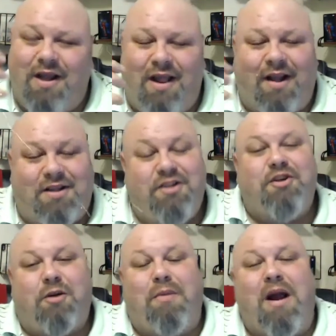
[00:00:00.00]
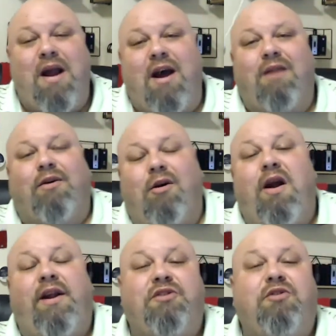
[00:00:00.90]
like you took a bite out of a
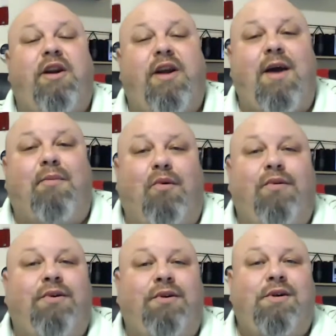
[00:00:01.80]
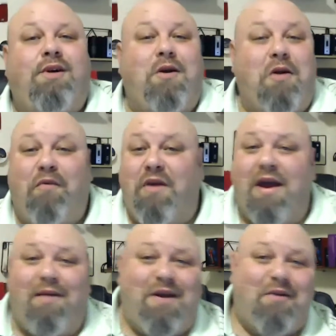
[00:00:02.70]
granny's green apple. I don't know if they
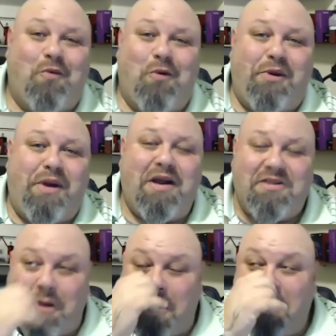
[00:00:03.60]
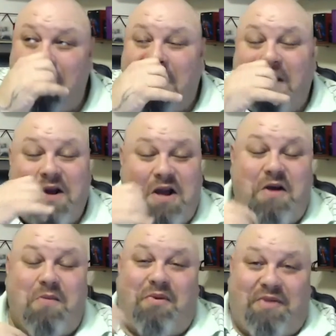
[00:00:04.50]
have that where you guys are,
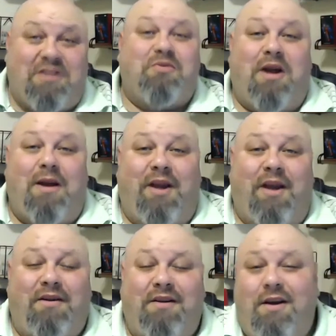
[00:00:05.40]
but that's what I'm getting.